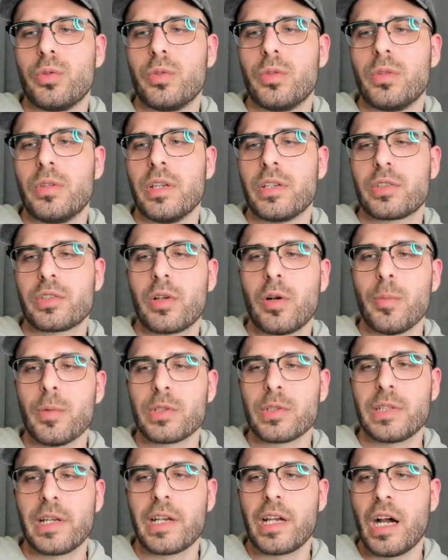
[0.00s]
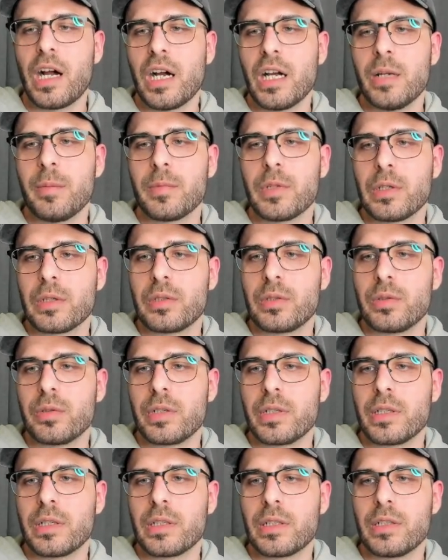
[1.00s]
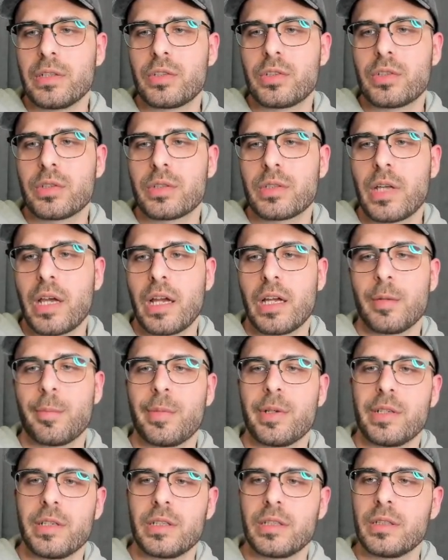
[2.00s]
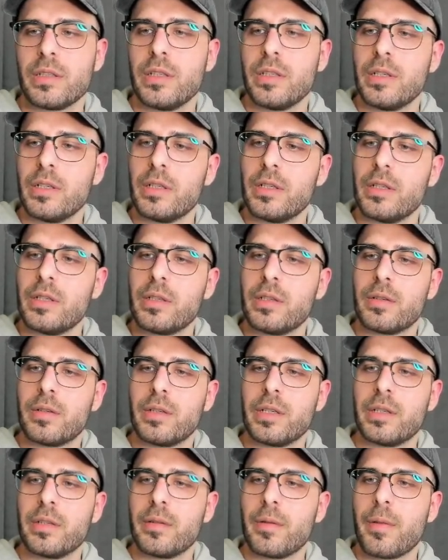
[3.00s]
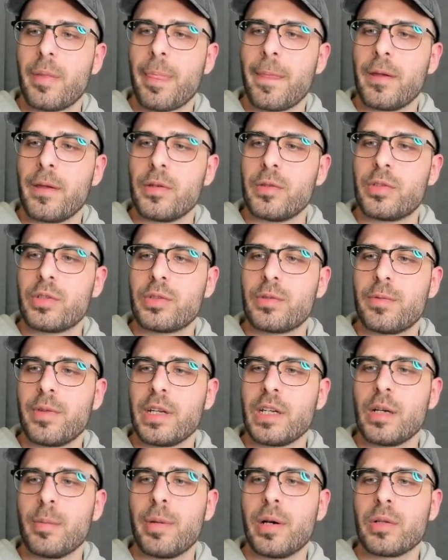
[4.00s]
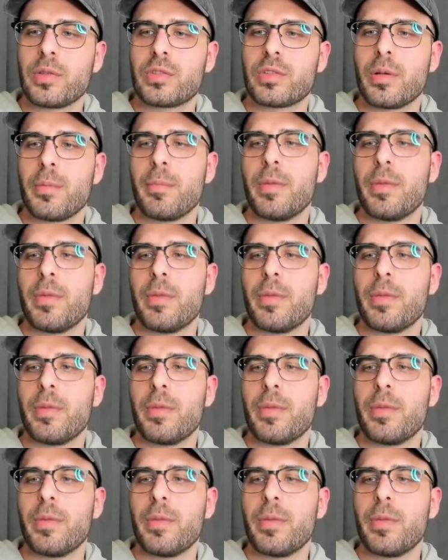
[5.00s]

It's almost like I am not doing it. It's just happening, right? You just think about some